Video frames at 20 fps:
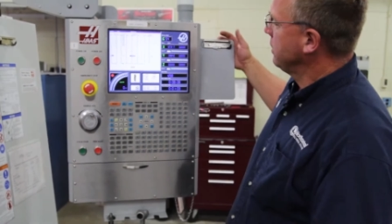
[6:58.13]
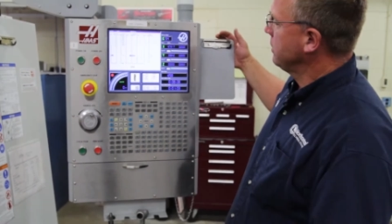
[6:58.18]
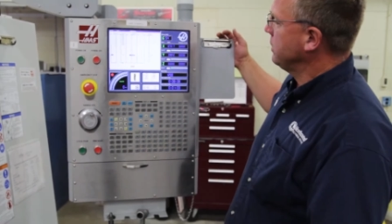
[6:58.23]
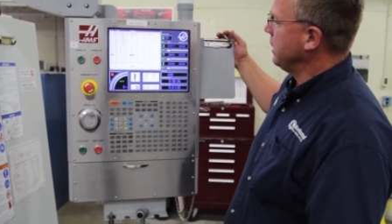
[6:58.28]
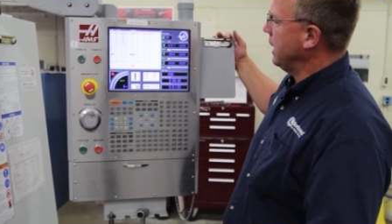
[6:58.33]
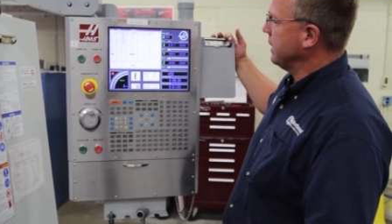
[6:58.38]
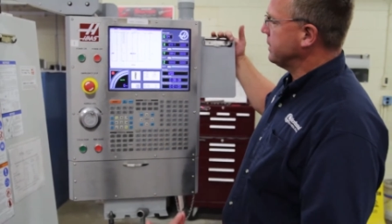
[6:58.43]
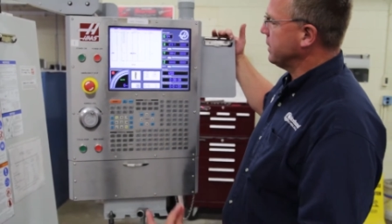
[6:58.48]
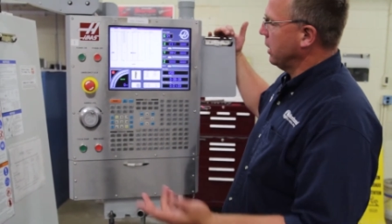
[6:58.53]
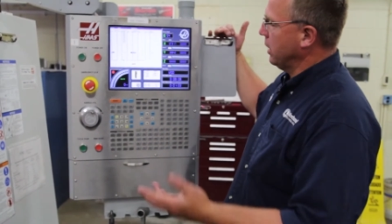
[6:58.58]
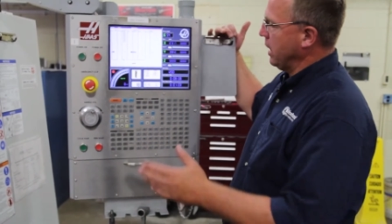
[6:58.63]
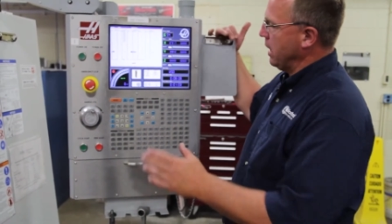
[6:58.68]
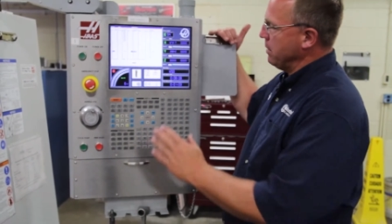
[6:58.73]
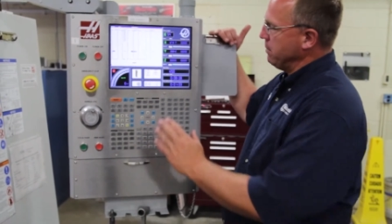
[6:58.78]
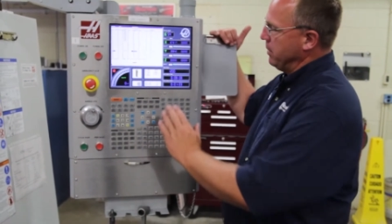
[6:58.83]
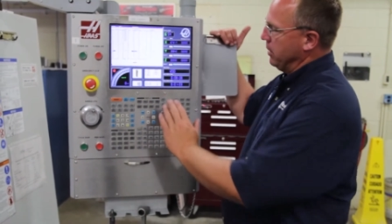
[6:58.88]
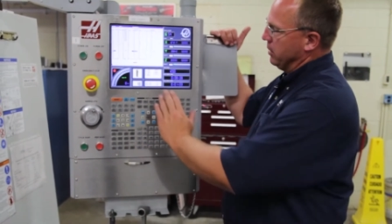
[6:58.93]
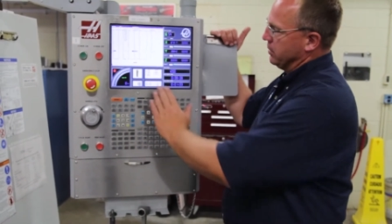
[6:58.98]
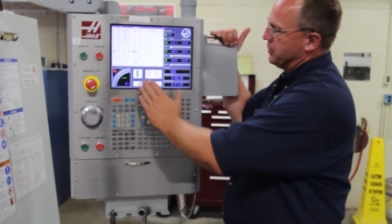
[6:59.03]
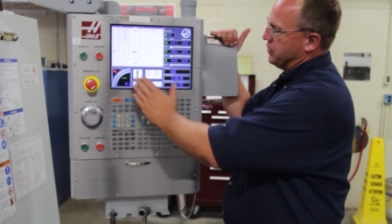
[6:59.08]
So that's our
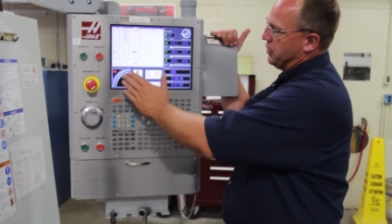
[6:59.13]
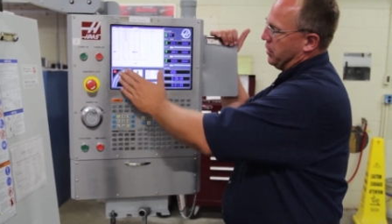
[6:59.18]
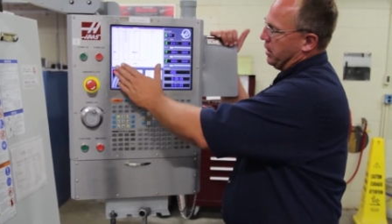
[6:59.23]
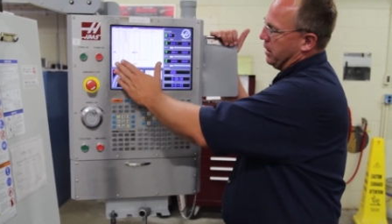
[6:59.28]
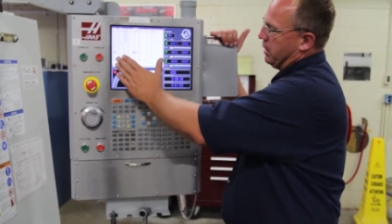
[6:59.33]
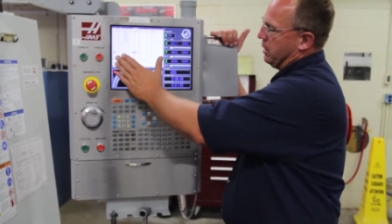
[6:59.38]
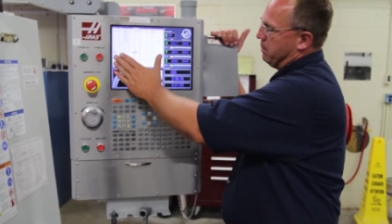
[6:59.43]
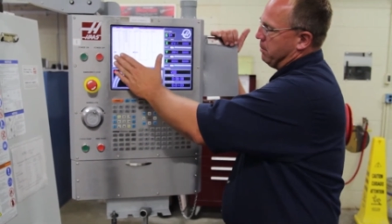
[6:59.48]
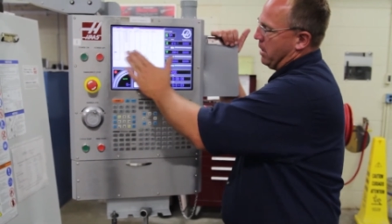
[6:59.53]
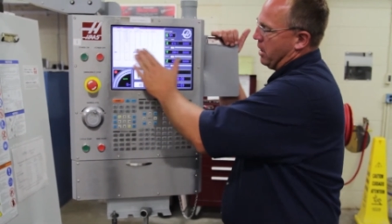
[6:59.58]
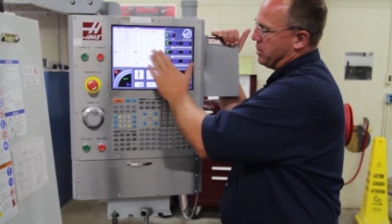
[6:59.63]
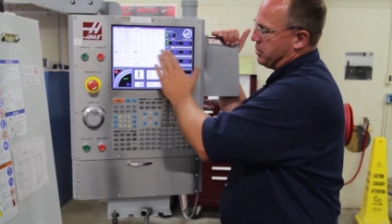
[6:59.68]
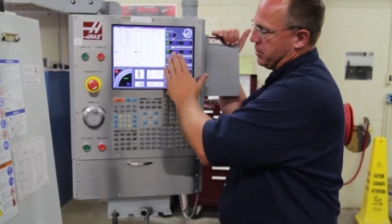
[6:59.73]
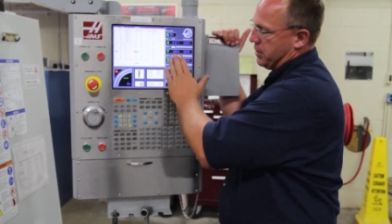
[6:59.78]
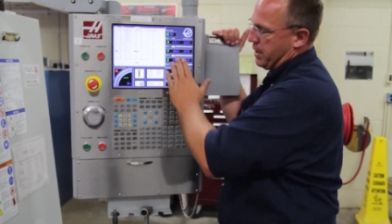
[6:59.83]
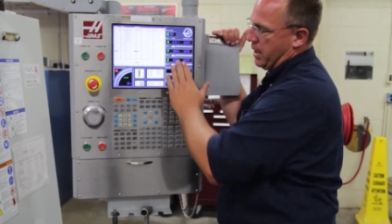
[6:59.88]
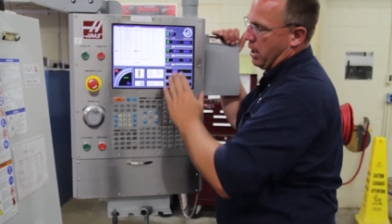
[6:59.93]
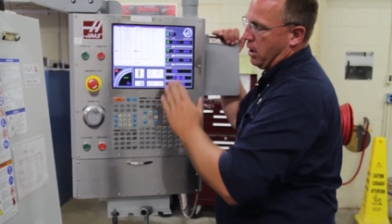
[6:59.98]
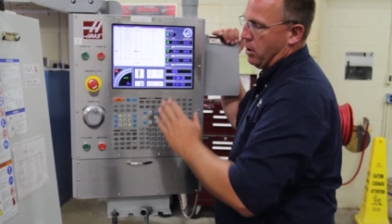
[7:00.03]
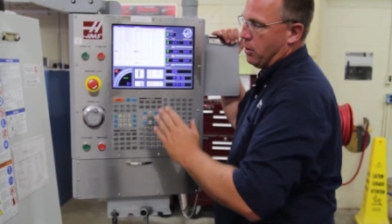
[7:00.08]
end mills measure
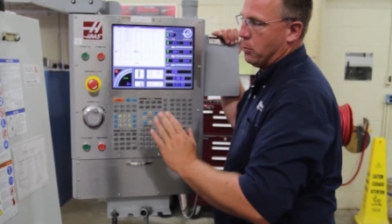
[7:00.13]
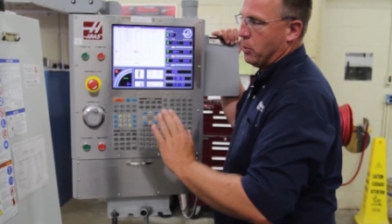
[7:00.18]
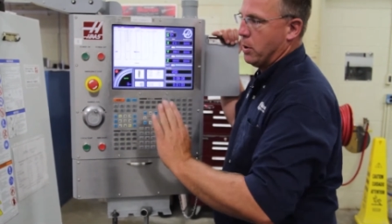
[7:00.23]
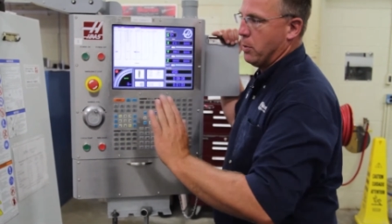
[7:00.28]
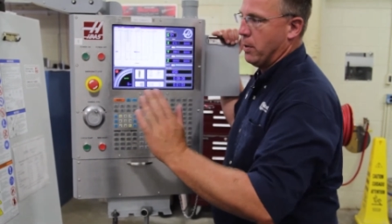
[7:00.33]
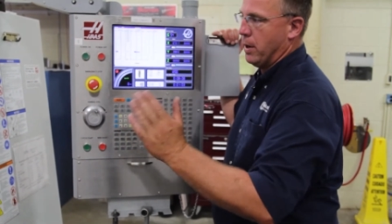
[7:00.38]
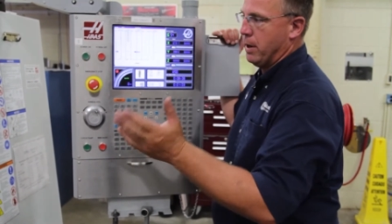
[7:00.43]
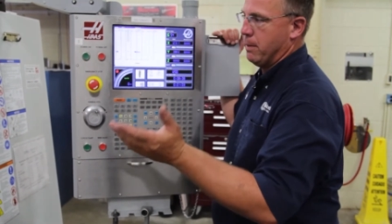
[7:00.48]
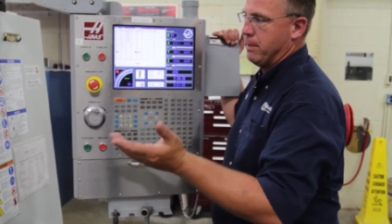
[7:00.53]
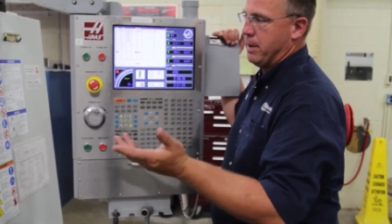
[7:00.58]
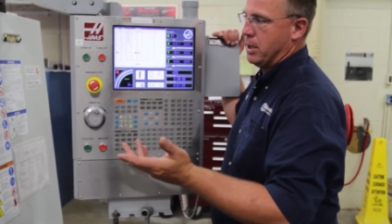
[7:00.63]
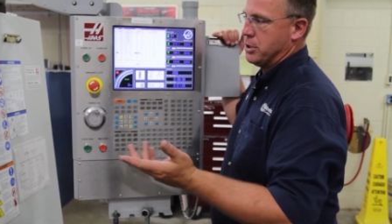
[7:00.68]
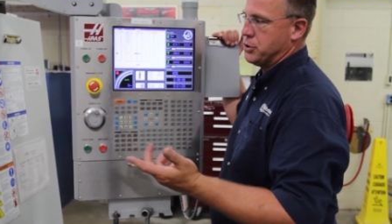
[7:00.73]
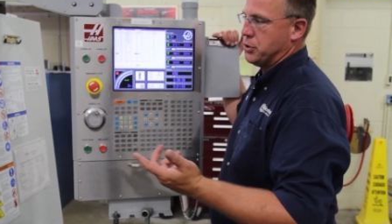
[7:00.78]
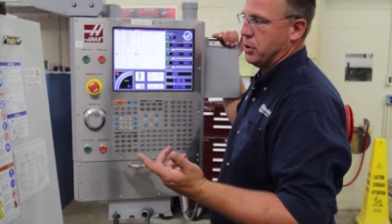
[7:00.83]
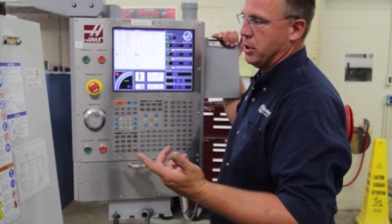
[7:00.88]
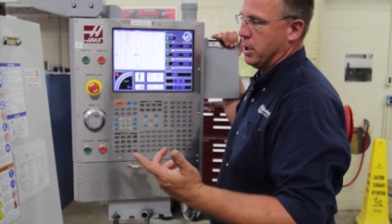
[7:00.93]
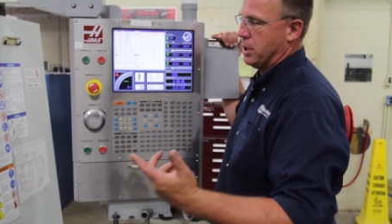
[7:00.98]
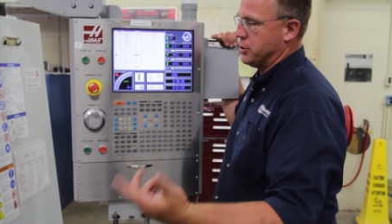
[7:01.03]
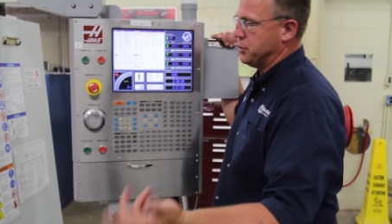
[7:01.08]
now, and we want to
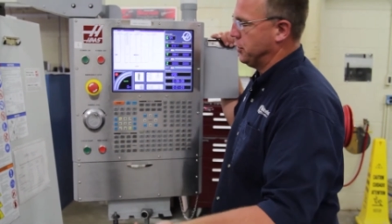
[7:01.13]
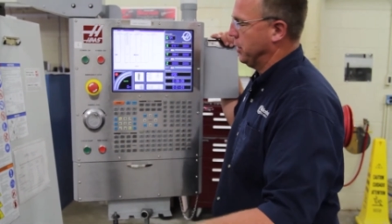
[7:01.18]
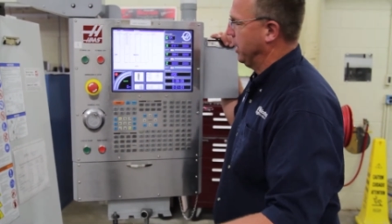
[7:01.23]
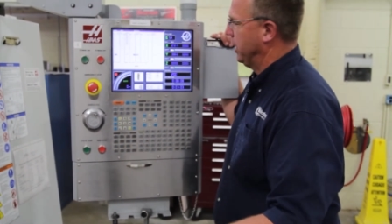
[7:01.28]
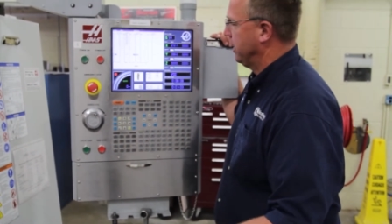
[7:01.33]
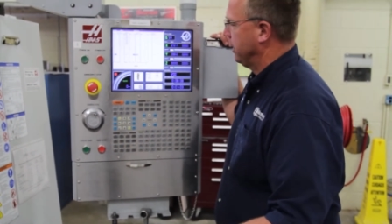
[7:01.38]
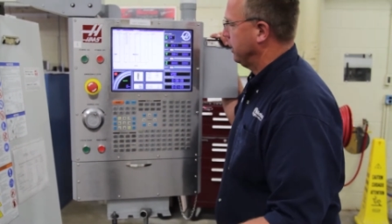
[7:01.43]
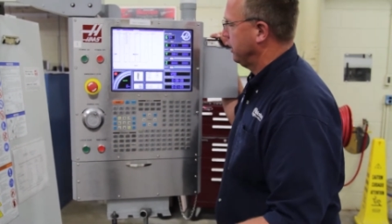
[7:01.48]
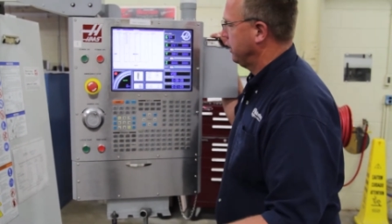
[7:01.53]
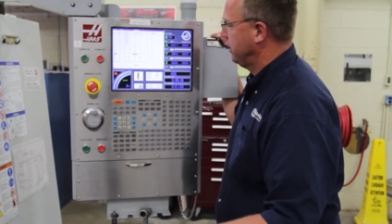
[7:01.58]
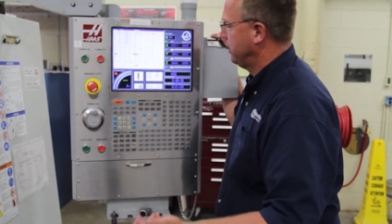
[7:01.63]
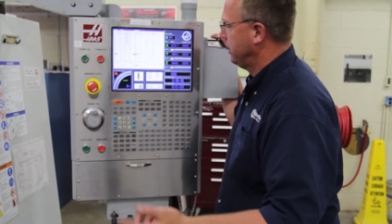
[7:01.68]
measure a drill.